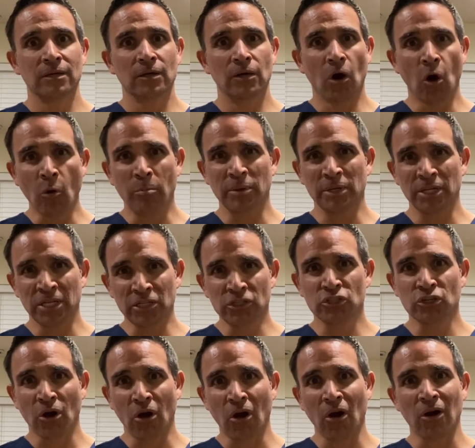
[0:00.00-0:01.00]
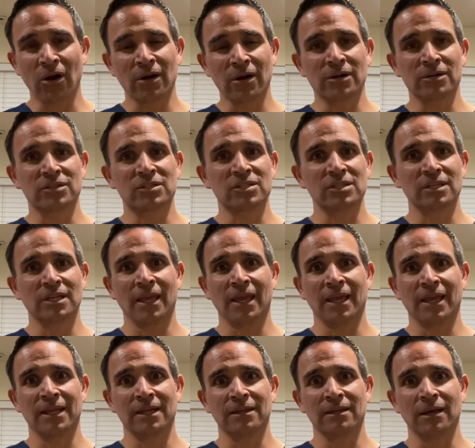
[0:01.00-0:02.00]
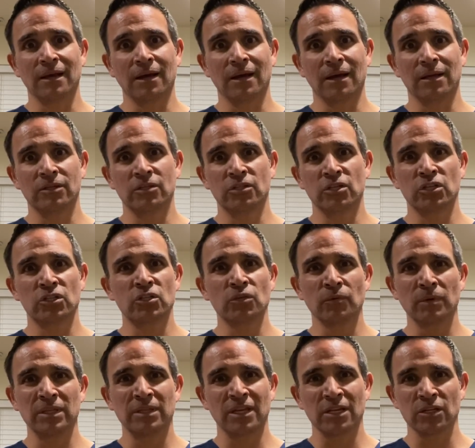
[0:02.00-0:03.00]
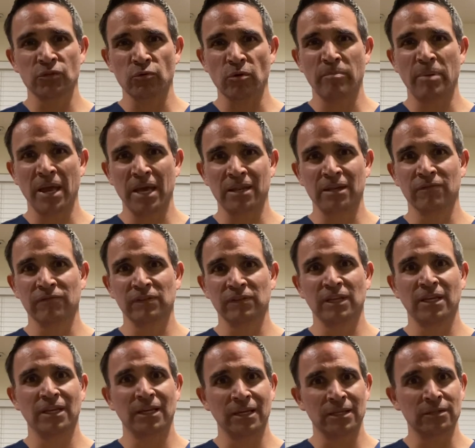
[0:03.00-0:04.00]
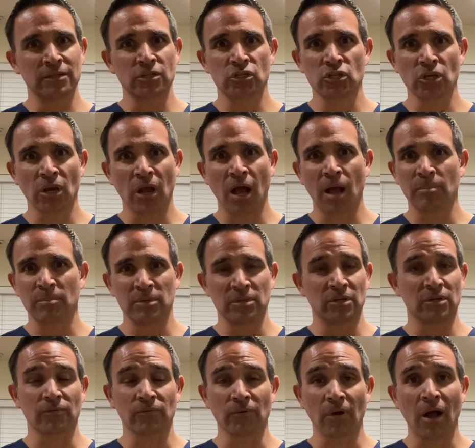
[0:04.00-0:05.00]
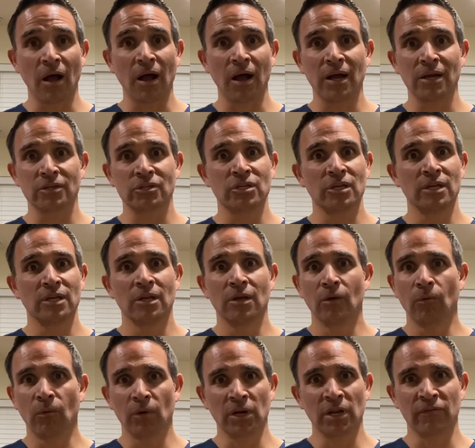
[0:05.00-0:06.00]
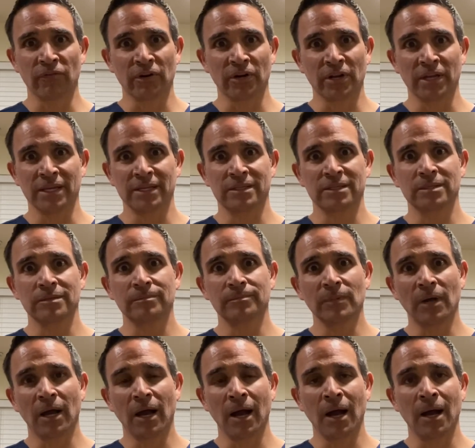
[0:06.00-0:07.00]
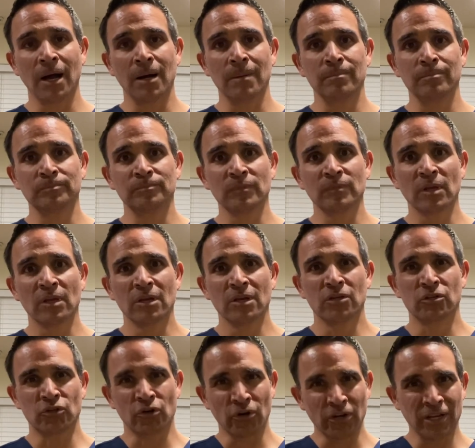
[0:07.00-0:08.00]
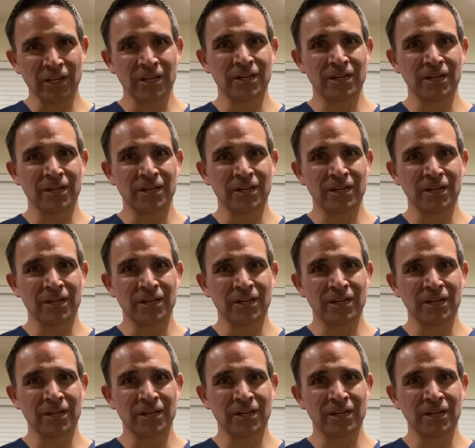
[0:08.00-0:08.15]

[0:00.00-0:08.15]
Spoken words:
opening jars and just doing things repetitively in the shop, in the garage, whatever it is. Turning